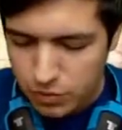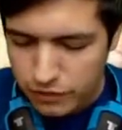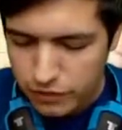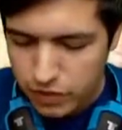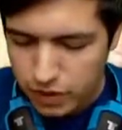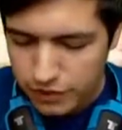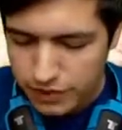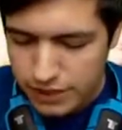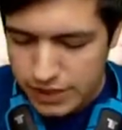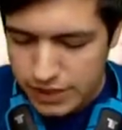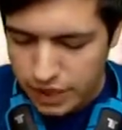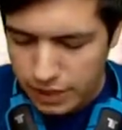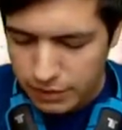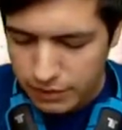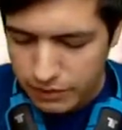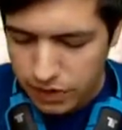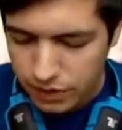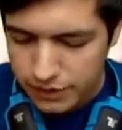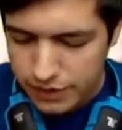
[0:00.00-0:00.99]
We've got this guy.
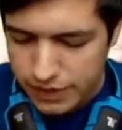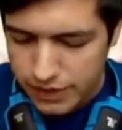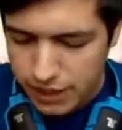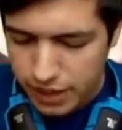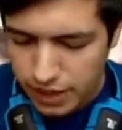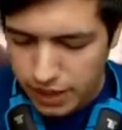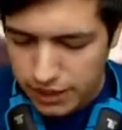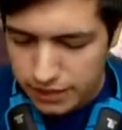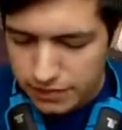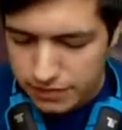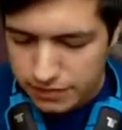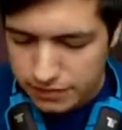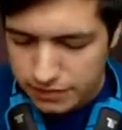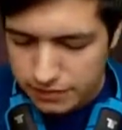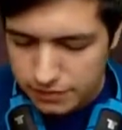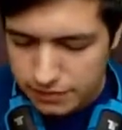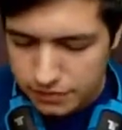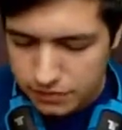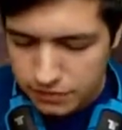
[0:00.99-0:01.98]
We've got this guy.
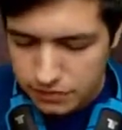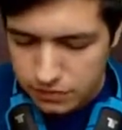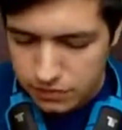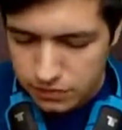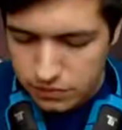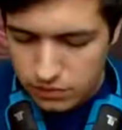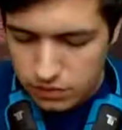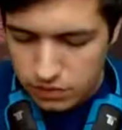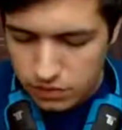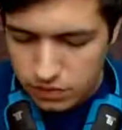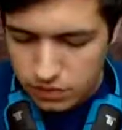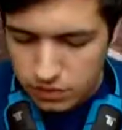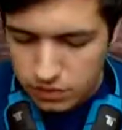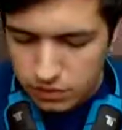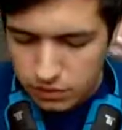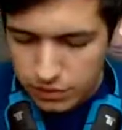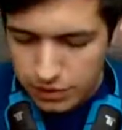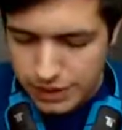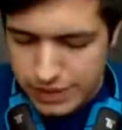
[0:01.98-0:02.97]

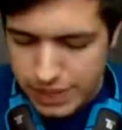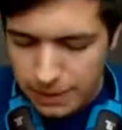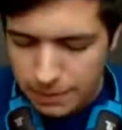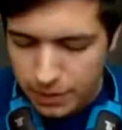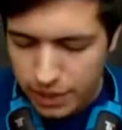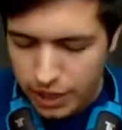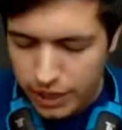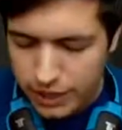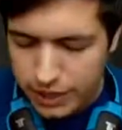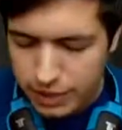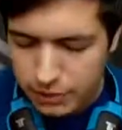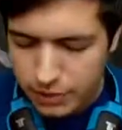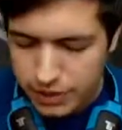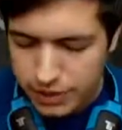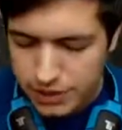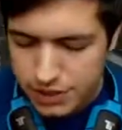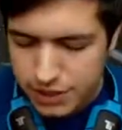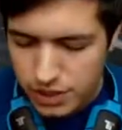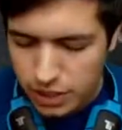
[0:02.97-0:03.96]
We need to get behind him.
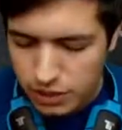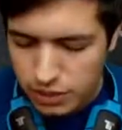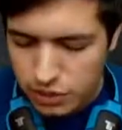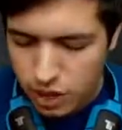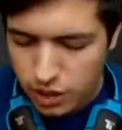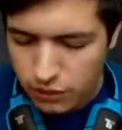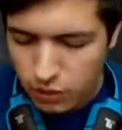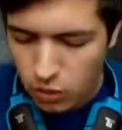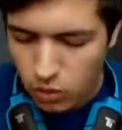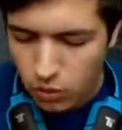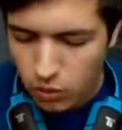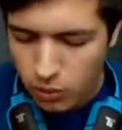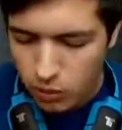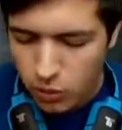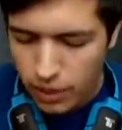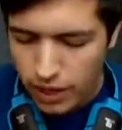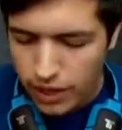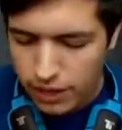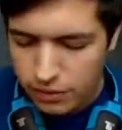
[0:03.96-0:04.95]
We need to start drop. Ooh,
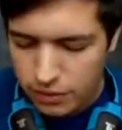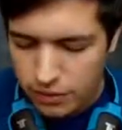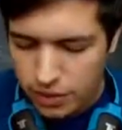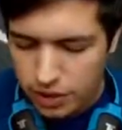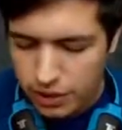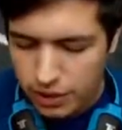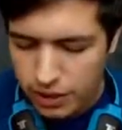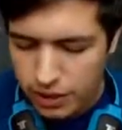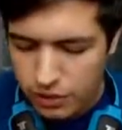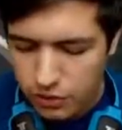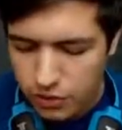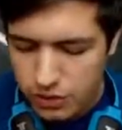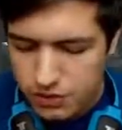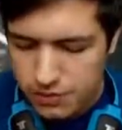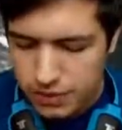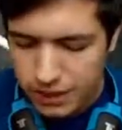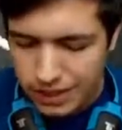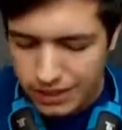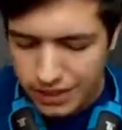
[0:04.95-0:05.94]
wow. Cutting
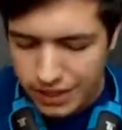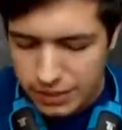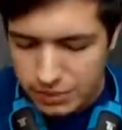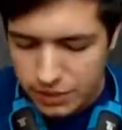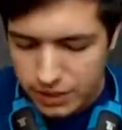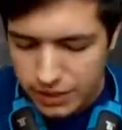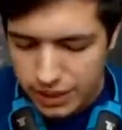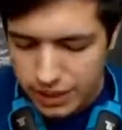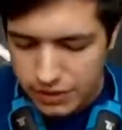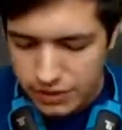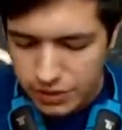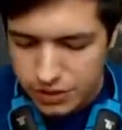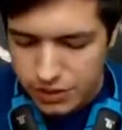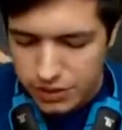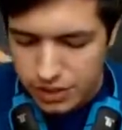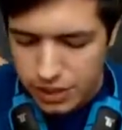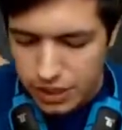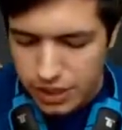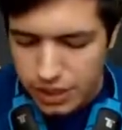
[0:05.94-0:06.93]
across me like that is pretty
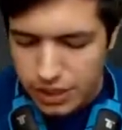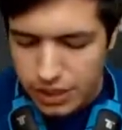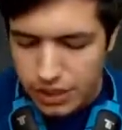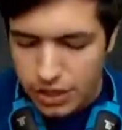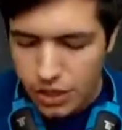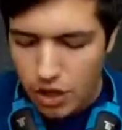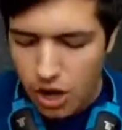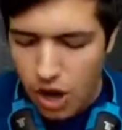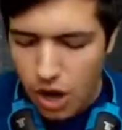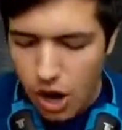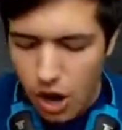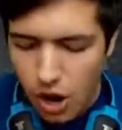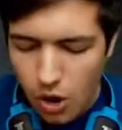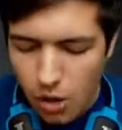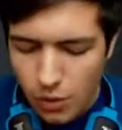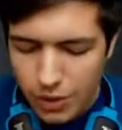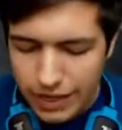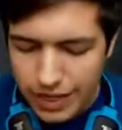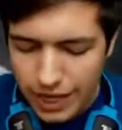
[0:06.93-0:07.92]
dangerous.
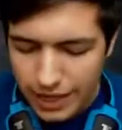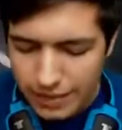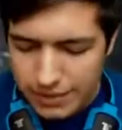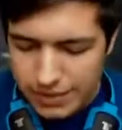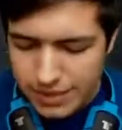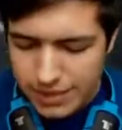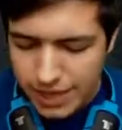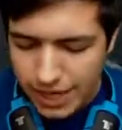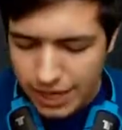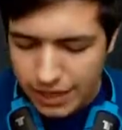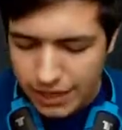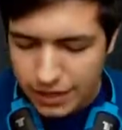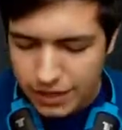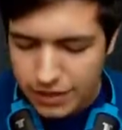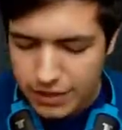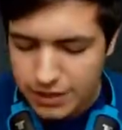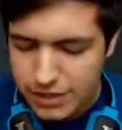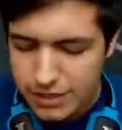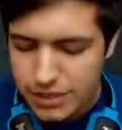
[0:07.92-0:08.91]
No, we came
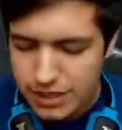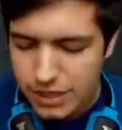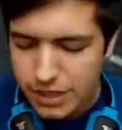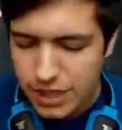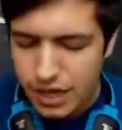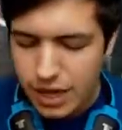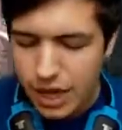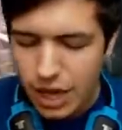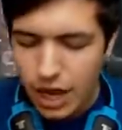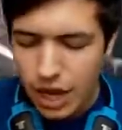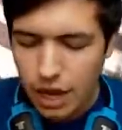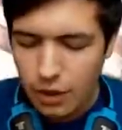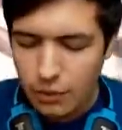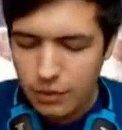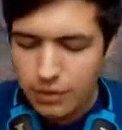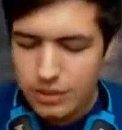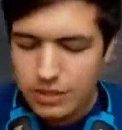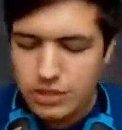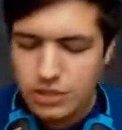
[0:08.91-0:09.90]
second. Ah,
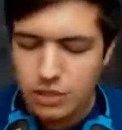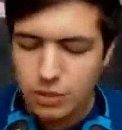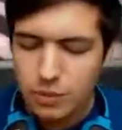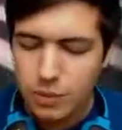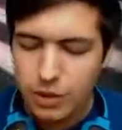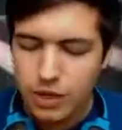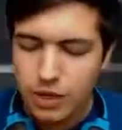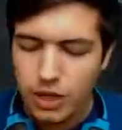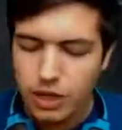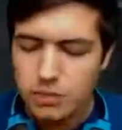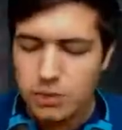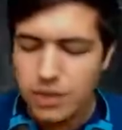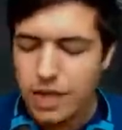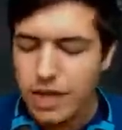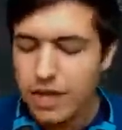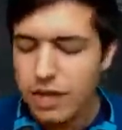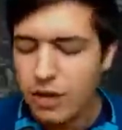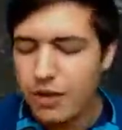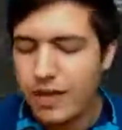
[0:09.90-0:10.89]
we were super close. But
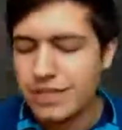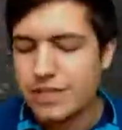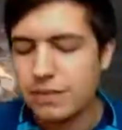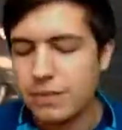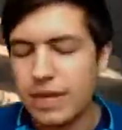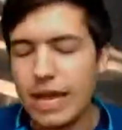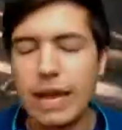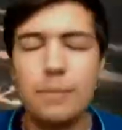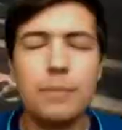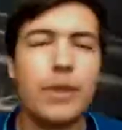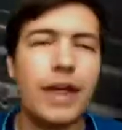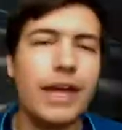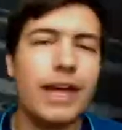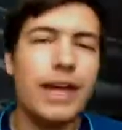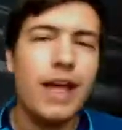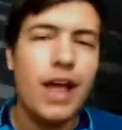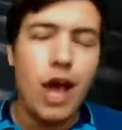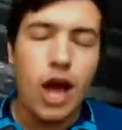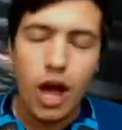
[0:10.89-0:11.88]
there you go. There's some
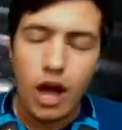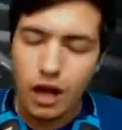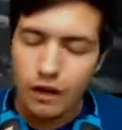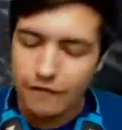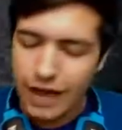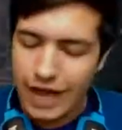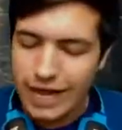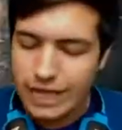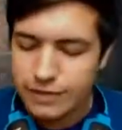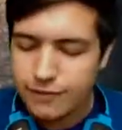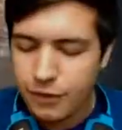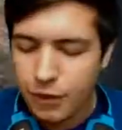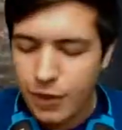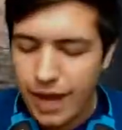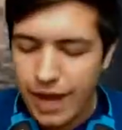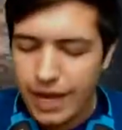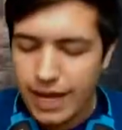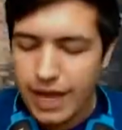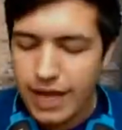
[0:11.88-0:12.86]
gameplay of
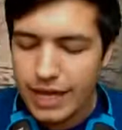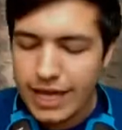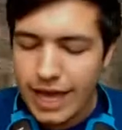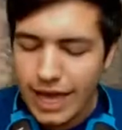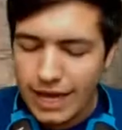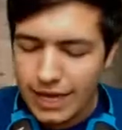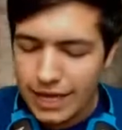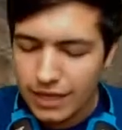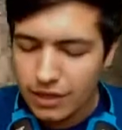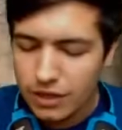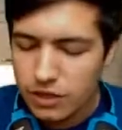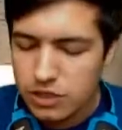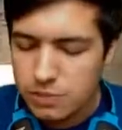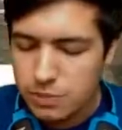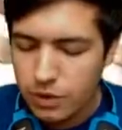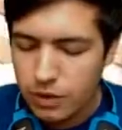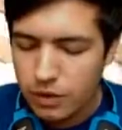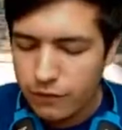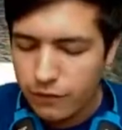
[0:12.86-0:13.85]
Asphalt 8. Again, it looks
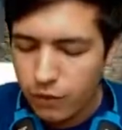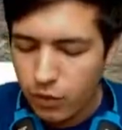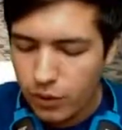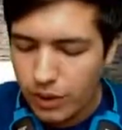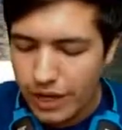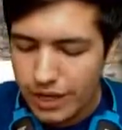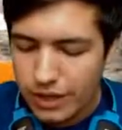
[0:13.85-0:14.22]
beautiful.